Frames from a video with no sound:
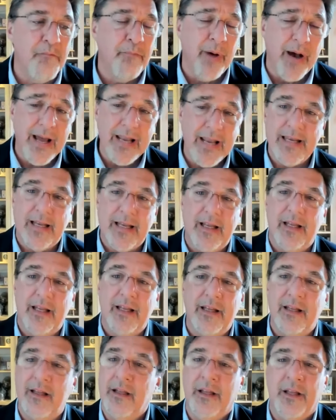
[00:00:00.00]
but,
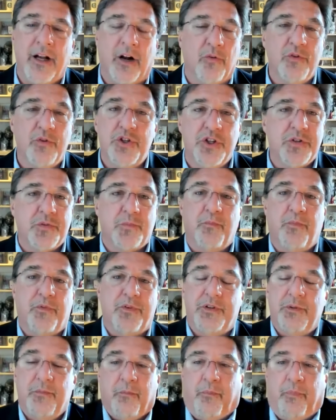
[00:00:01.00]
you know, just
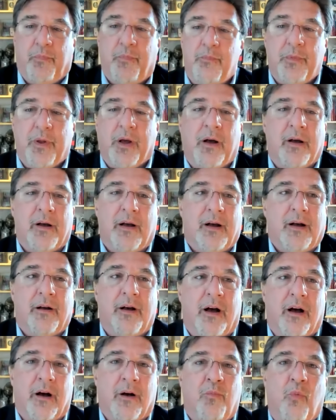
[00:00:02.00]
a,
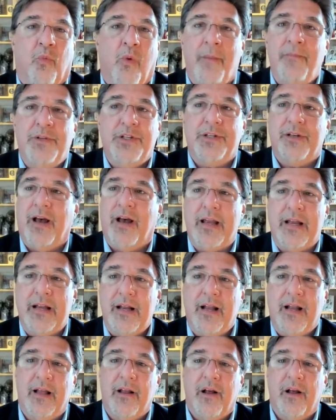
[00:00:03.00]
a, a
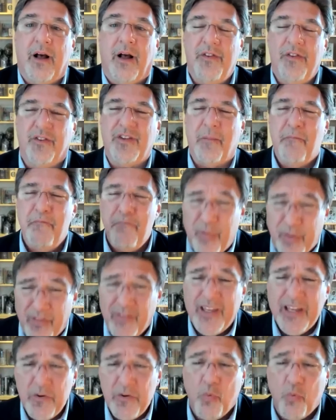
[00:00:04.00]
website, there's a
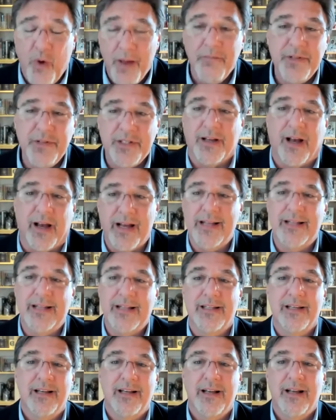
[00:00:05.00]
billion
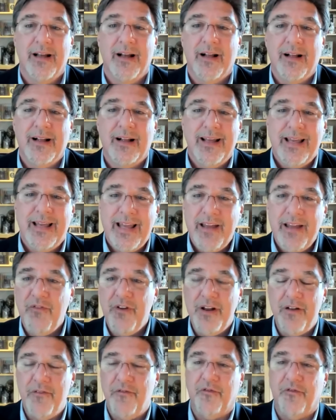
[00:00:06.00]
websites.
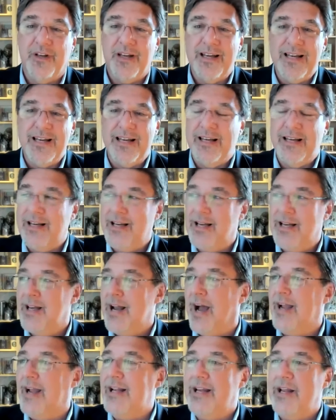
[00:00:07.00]
Even if
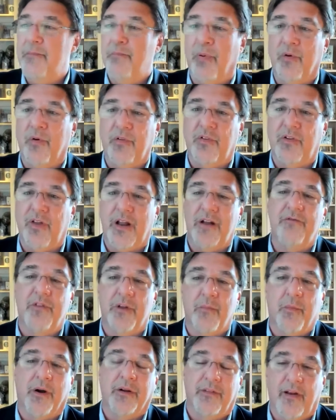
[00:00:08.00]
90% of
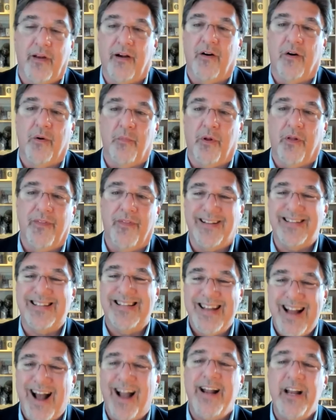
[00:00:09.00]
them are terrible,
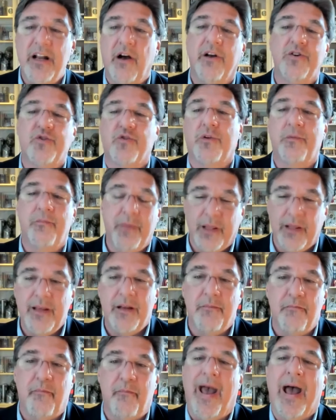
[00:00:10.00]
that's 900
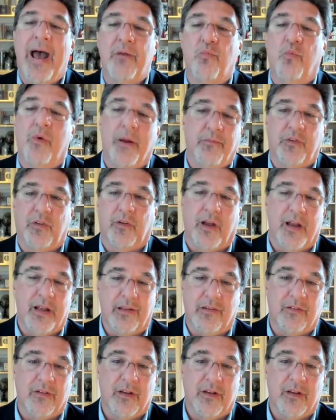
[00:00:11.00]
million bad websites.